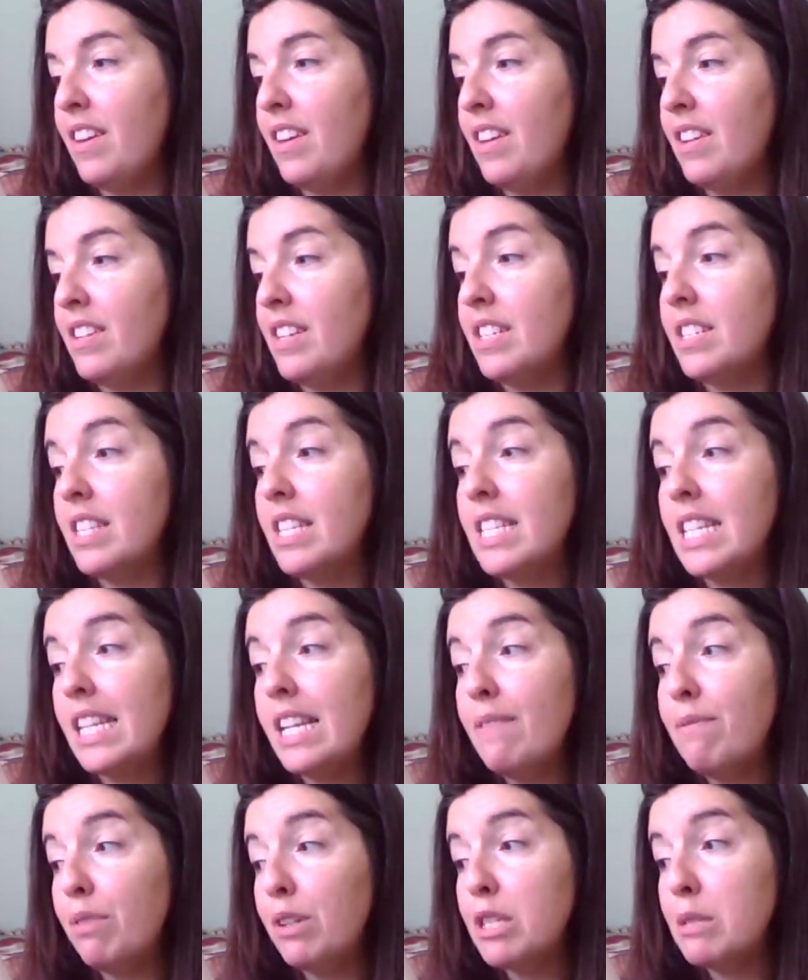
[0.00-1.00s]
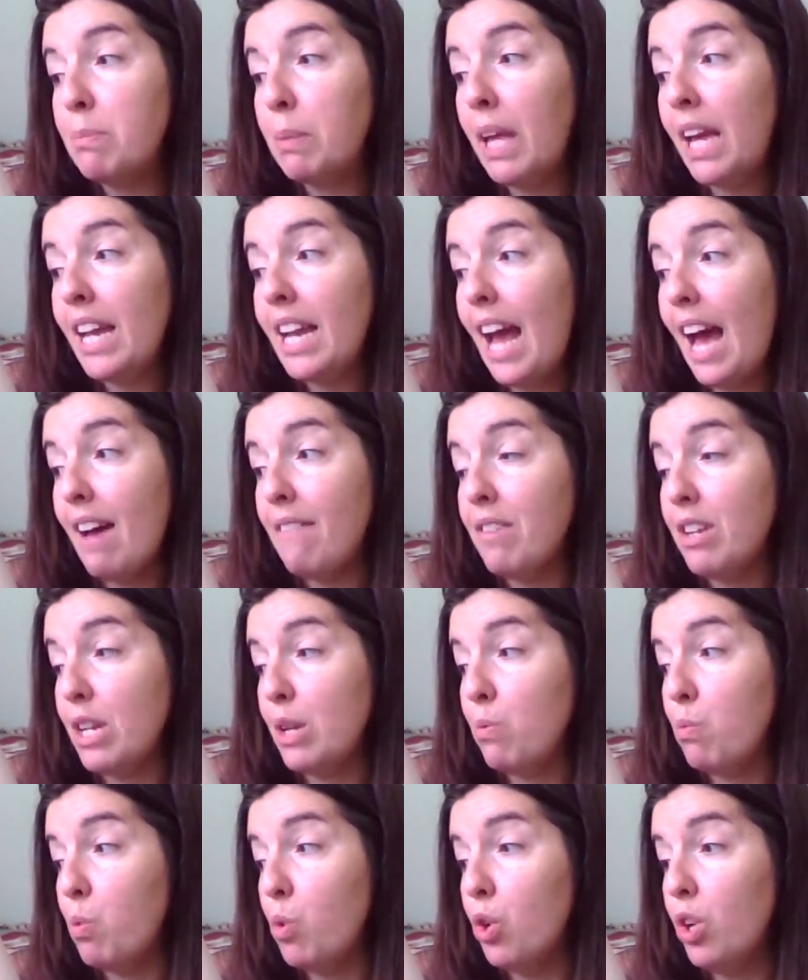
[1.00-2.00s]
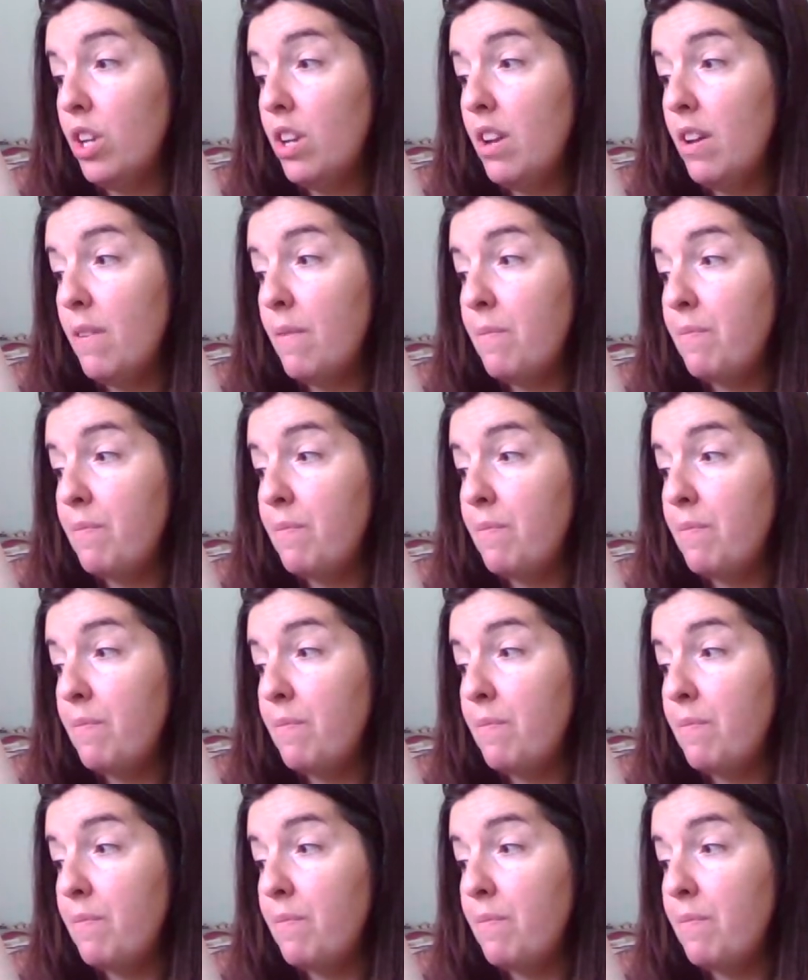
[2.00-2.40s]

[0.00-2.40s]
Does this leafless plant have any wood?